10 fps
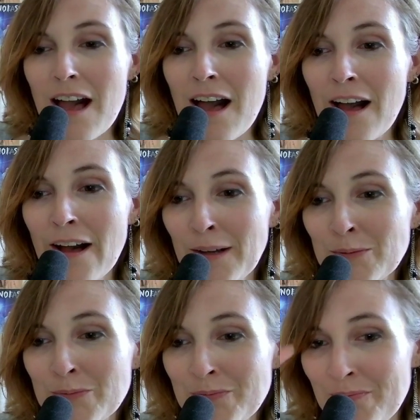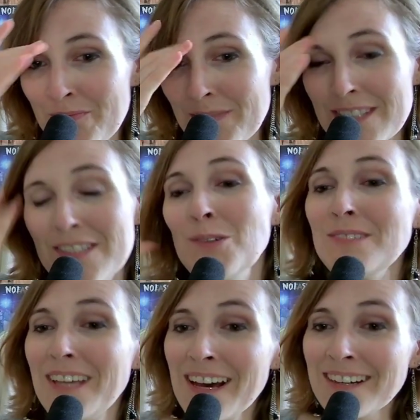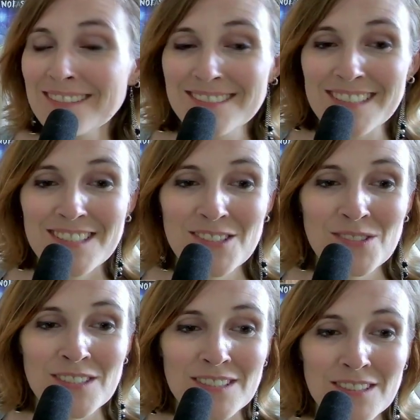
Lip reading: So yeah, let's do this.